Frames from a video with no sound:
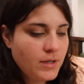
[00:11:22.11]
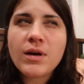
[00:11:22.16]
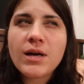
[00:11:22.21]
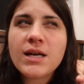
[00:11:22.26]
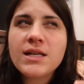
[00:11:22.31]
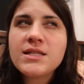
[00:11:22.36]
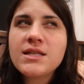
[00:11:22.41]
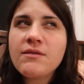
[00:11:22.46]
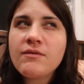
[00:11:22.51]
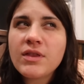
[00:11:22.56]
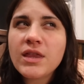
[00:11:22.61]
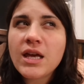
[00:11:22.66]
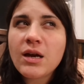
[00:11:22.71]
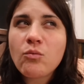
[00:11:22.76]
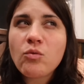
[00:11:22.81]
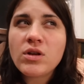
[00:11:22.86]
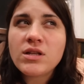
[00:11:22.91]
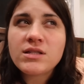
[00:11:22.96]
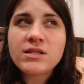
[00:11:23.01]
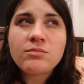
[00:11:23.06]
Because even like
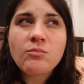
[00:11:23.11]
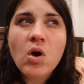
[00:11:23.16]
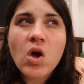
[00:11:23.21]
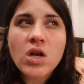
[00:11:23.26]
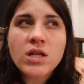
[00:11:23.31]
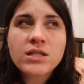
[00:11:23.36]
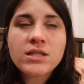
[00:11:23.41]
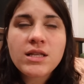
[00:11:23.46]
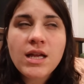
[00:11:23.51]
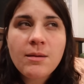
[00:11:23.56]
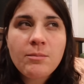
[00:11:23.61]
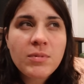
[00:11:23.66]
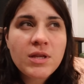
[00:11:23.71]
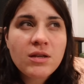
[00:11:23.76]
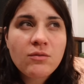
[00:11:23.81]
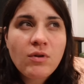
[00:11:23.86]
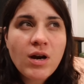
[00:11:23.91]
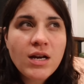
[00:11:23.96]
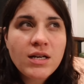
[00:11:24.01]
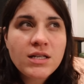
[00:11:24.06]
one small step in
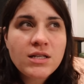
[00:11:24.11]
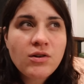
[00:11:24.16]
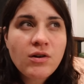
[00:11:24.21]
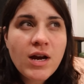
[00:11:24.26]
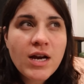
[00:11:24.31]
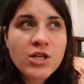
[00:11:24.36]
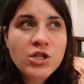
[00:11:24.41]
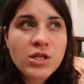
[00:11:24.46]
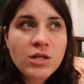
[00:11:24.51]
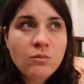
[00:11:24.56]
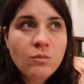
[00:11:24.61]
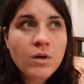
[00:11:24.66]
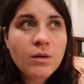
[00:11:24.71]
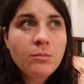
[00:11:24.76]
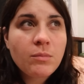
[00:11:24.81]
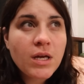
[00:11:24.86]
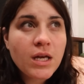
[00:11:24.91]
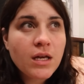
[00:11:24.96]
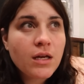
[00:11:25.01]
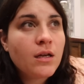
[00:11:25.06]
the right direction
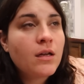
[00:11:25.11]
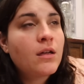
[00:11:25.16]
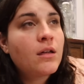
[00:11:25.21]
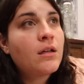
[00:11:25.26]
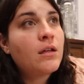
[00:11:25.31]
would be,